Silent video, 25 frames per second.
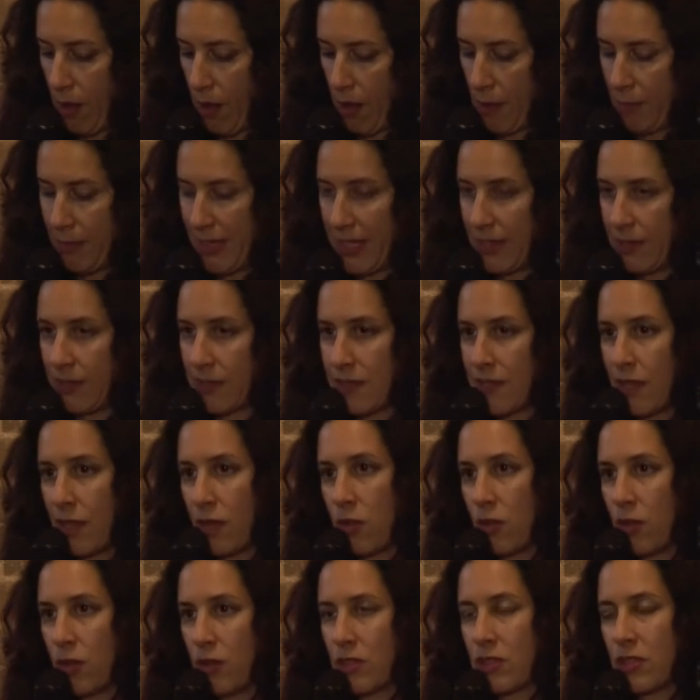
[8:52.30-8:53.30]
these are
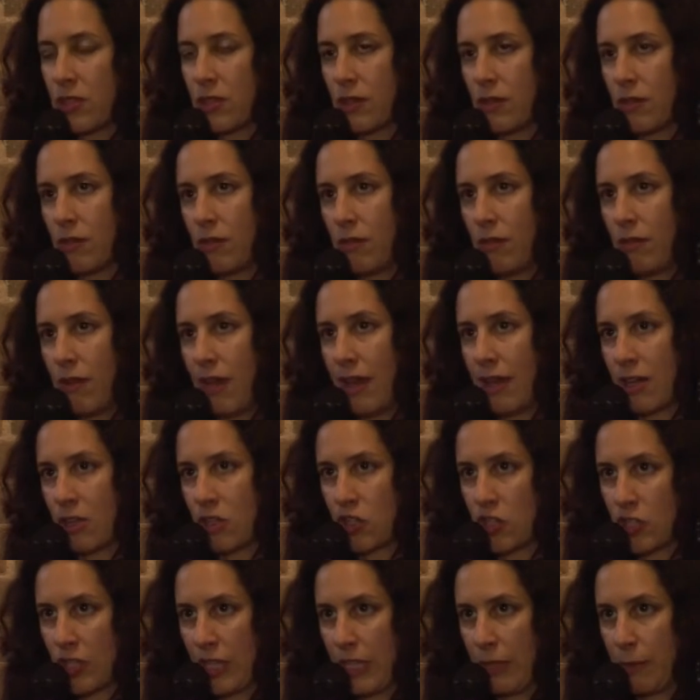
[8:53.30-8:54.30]
not
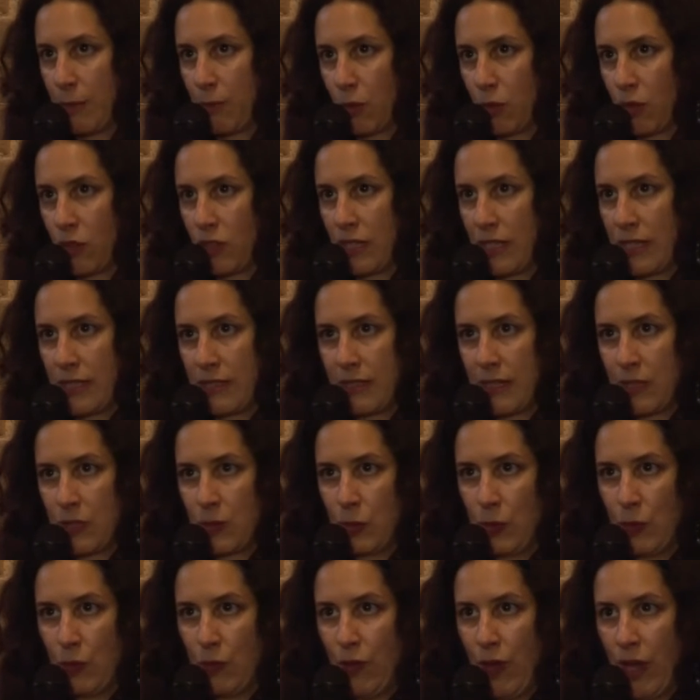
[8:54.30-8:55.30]
large-scale protests
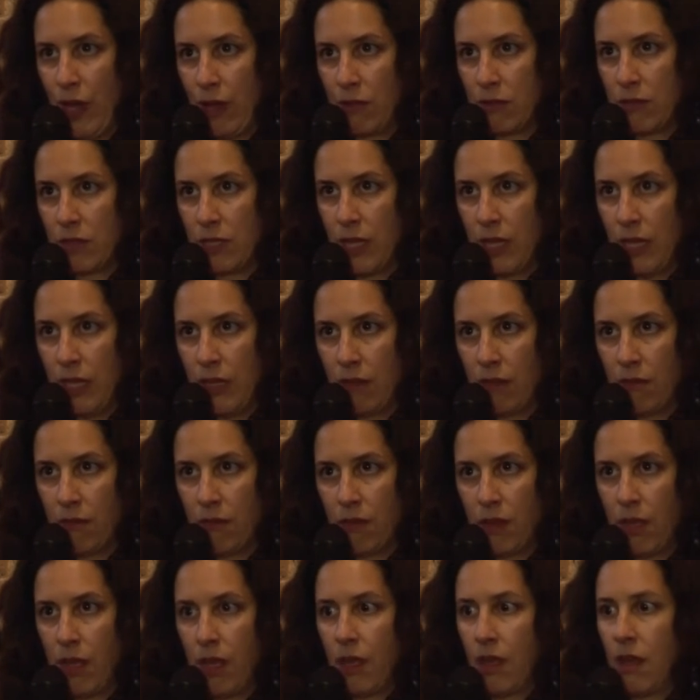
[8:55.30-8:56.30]
as we found
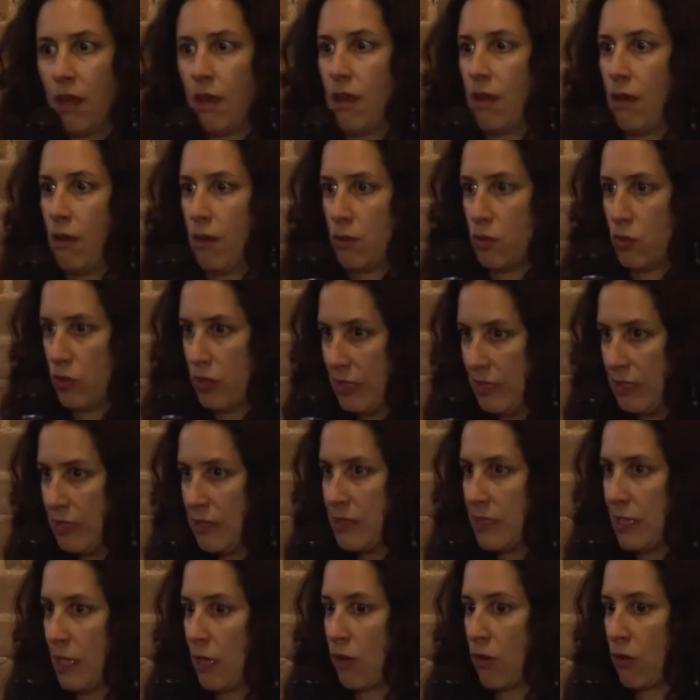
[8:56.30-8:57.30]
in
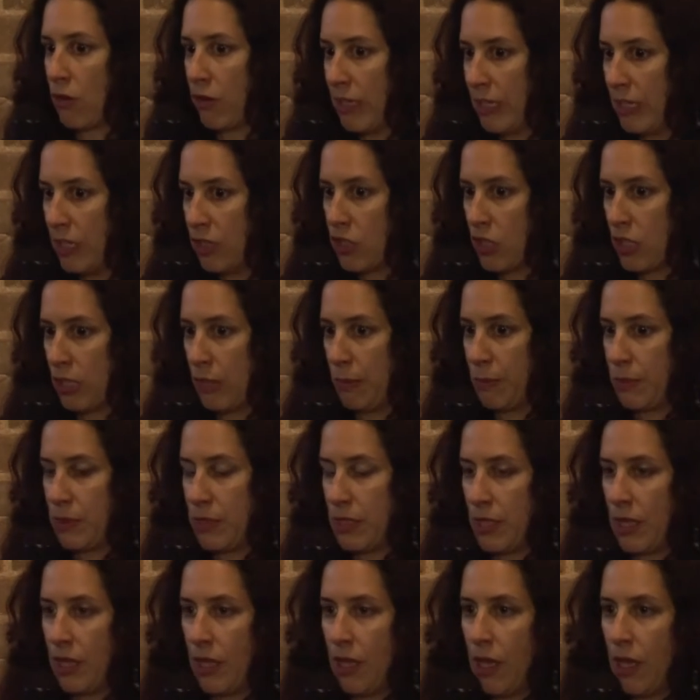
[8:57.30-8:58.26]
Tunisia or Egypt,